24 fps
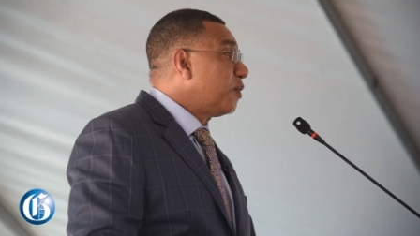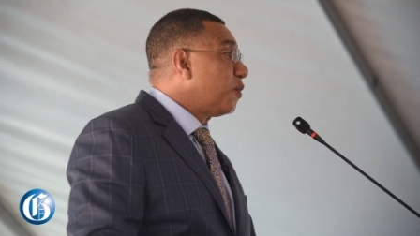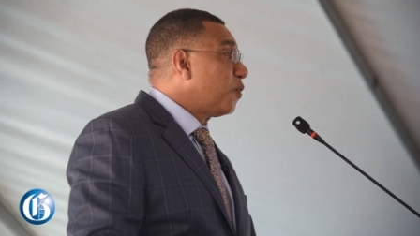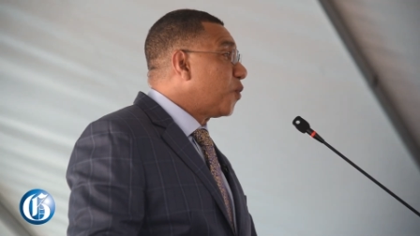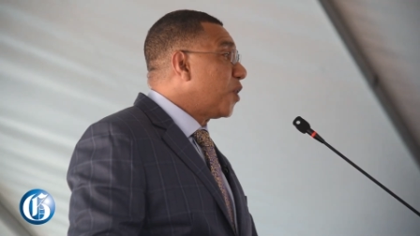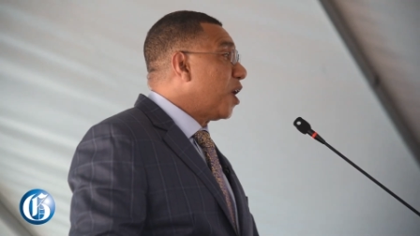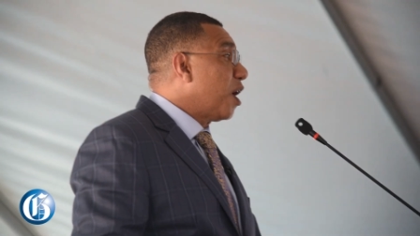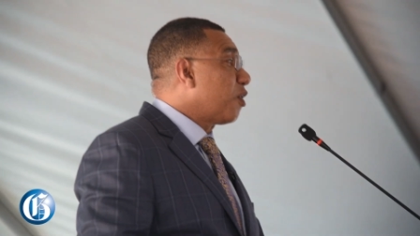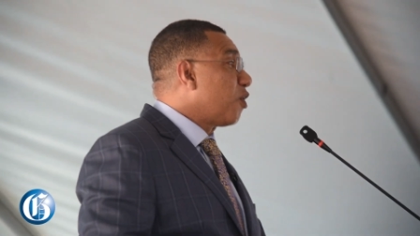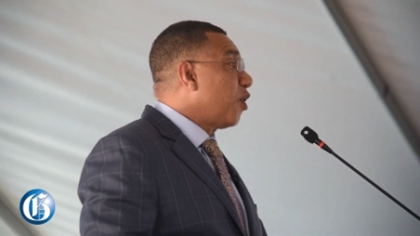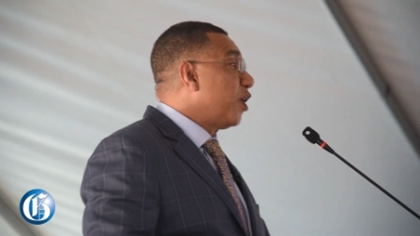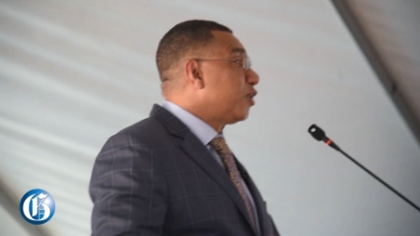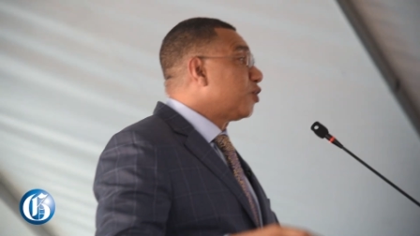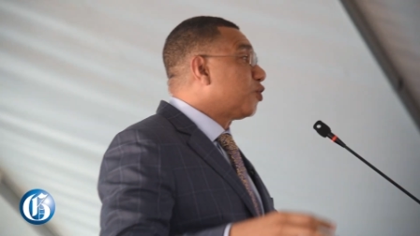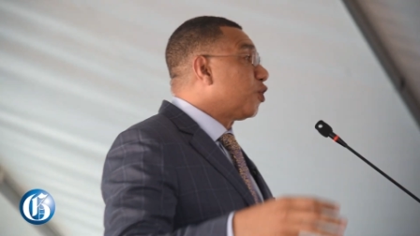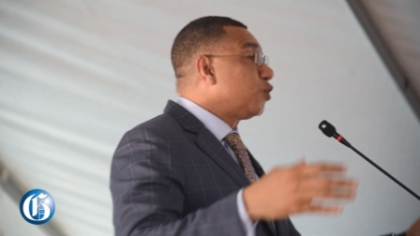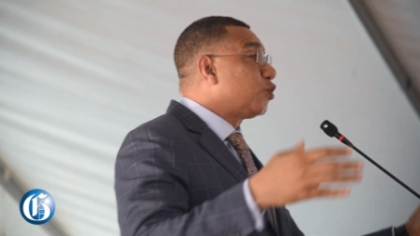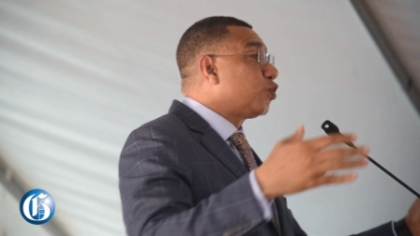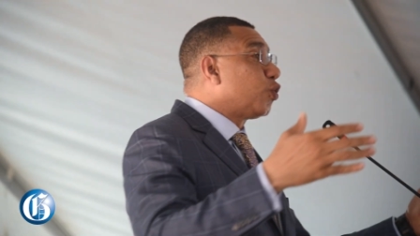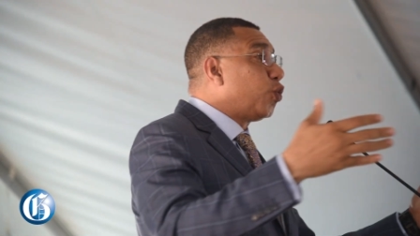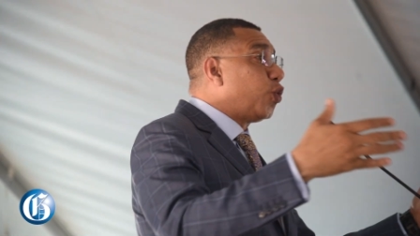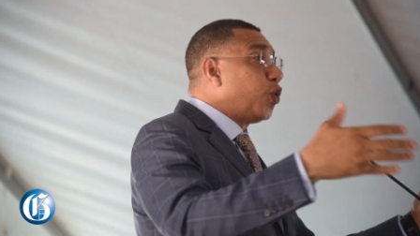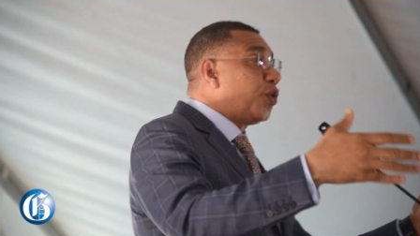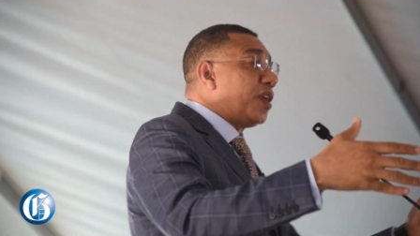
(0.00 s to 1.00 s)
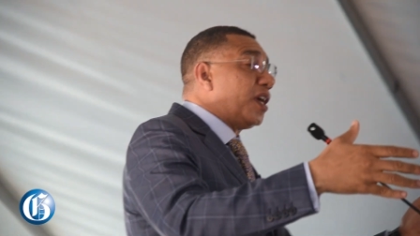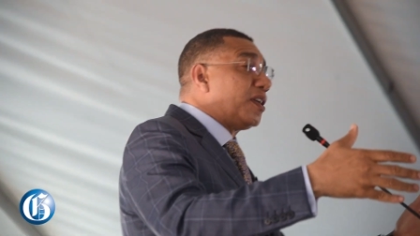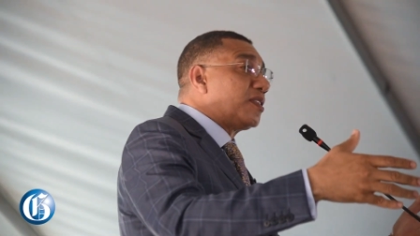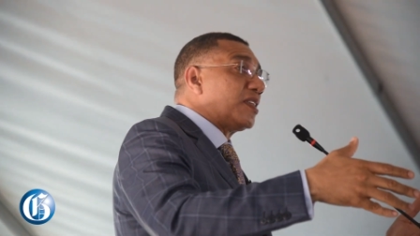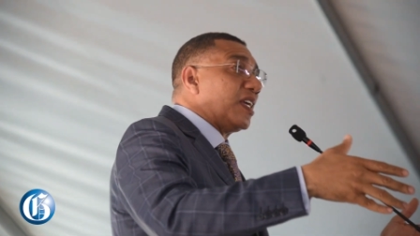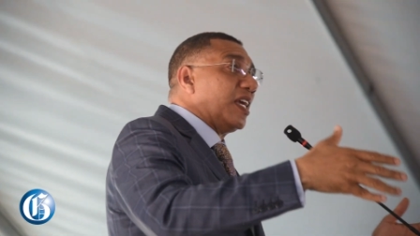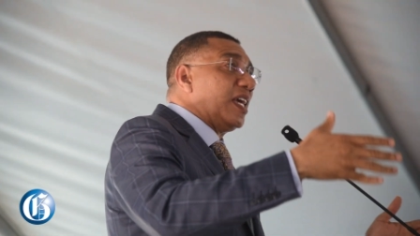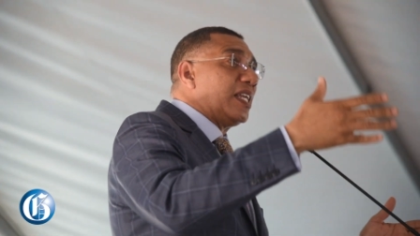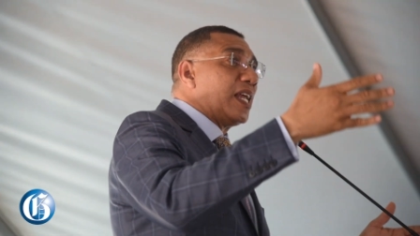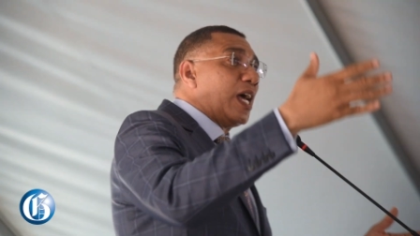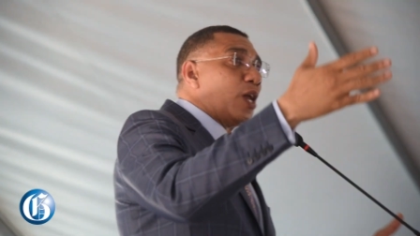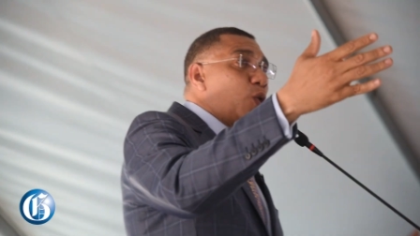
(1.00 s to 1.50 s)
we're going to do
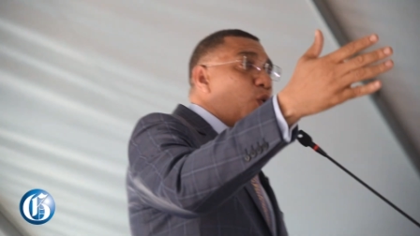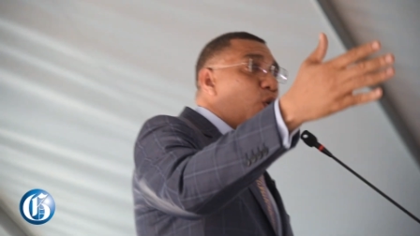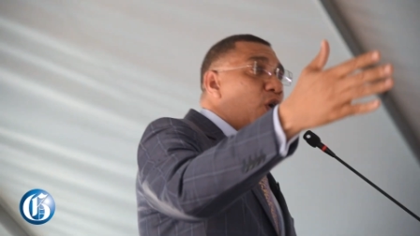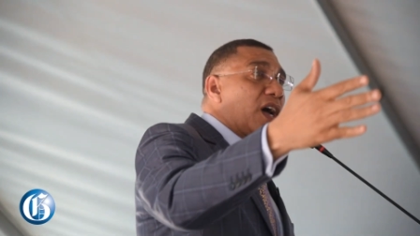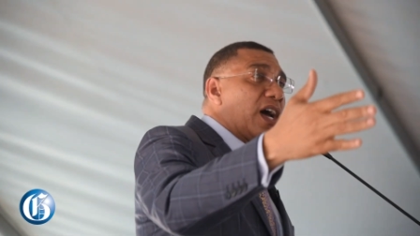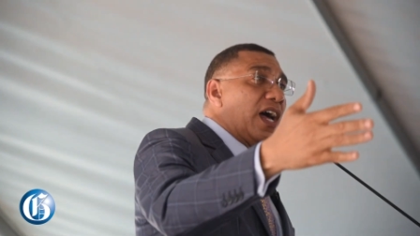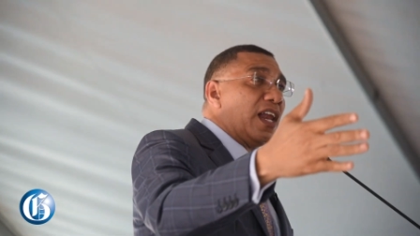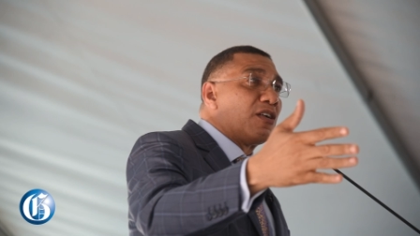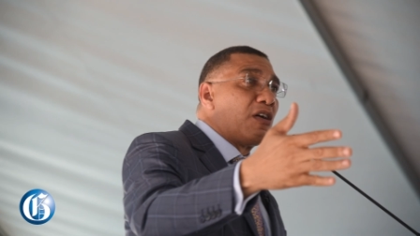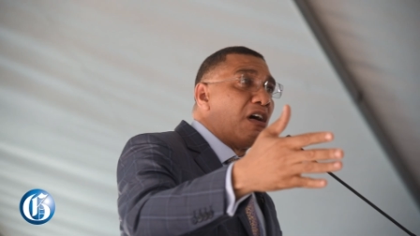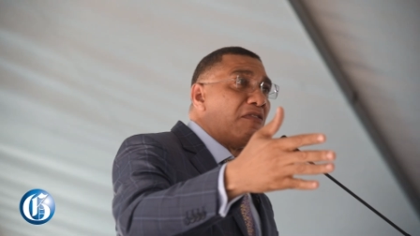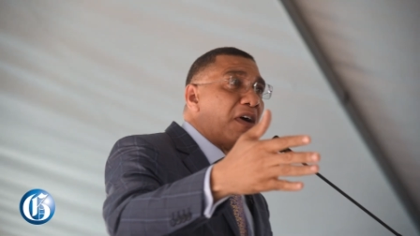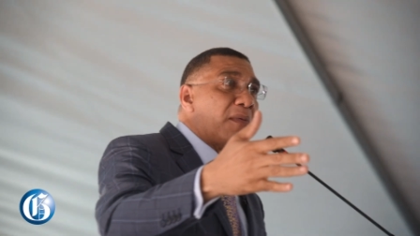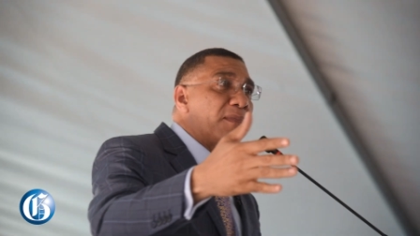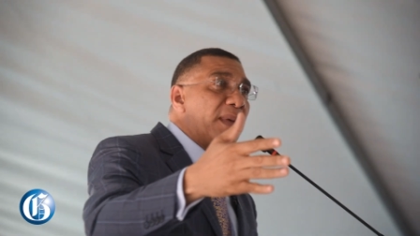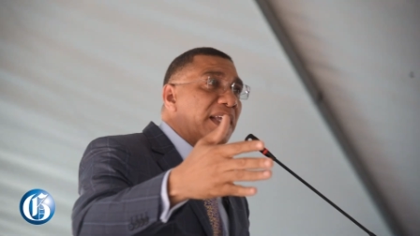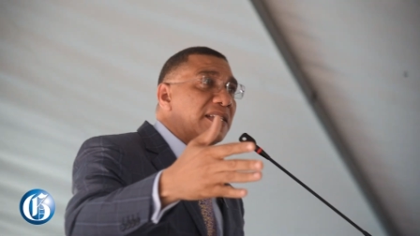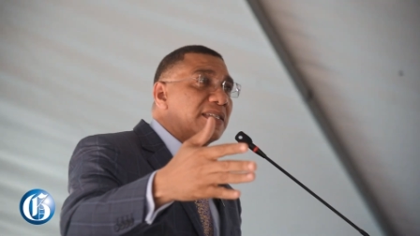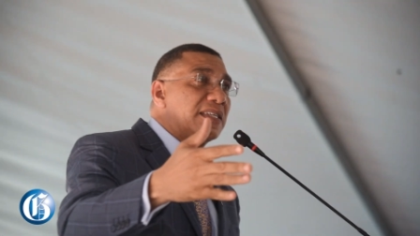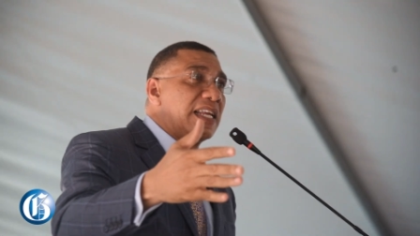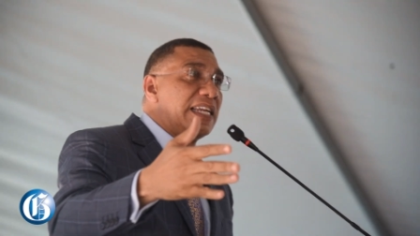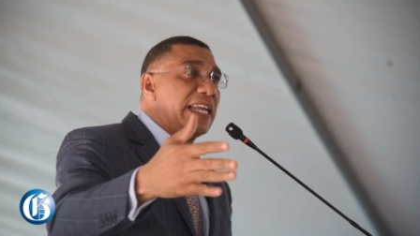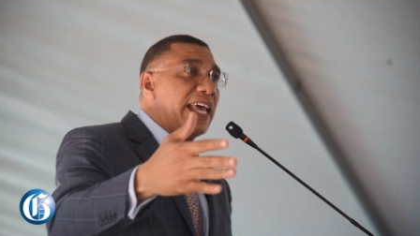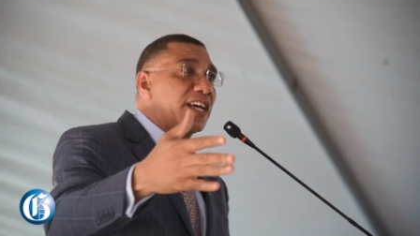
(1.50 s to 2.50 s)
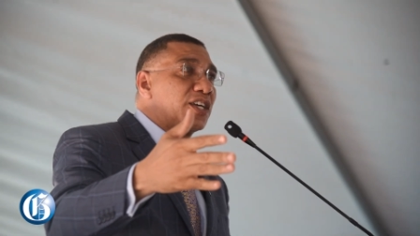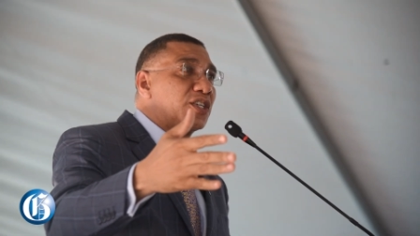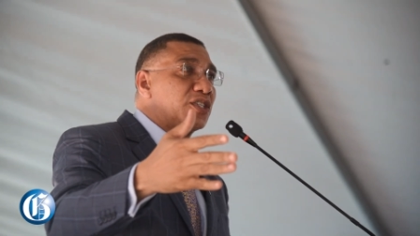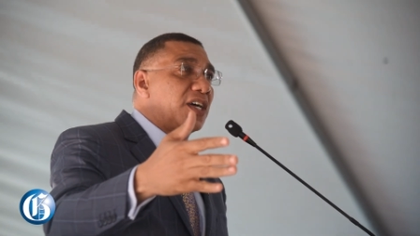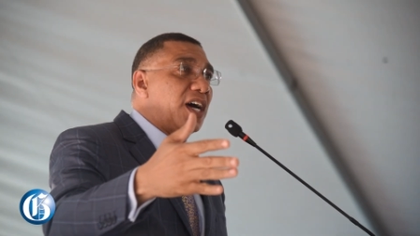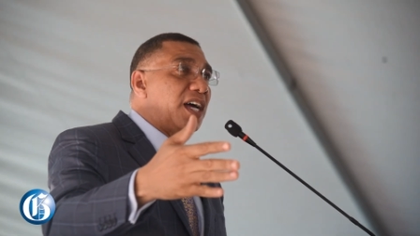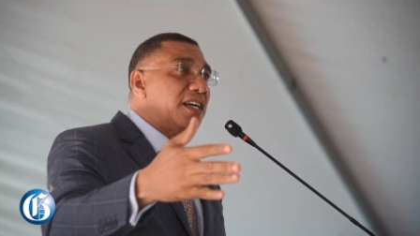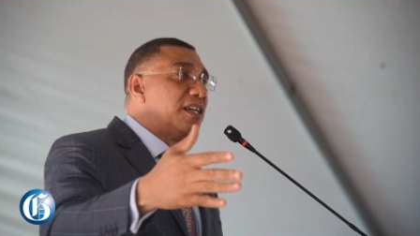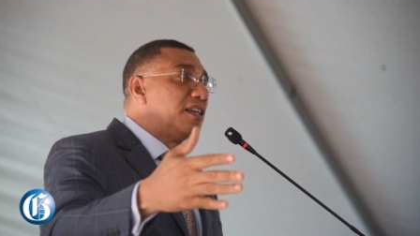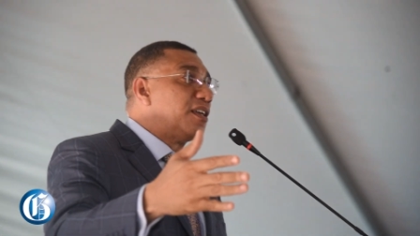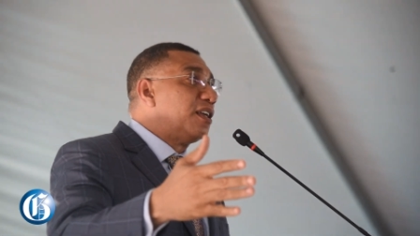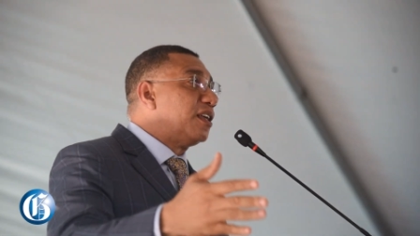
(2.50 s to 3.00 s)
this in a local government
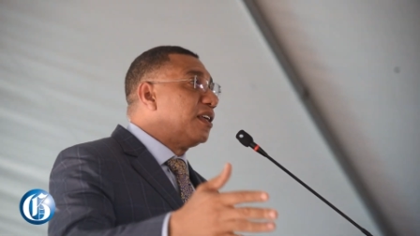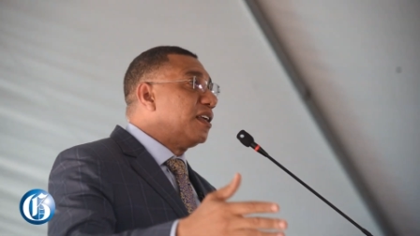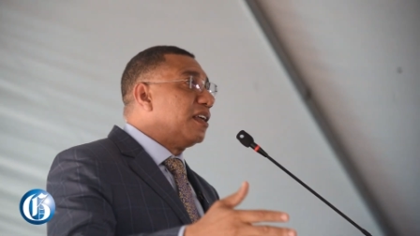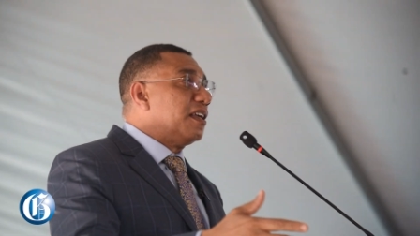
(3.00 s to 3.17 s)
election.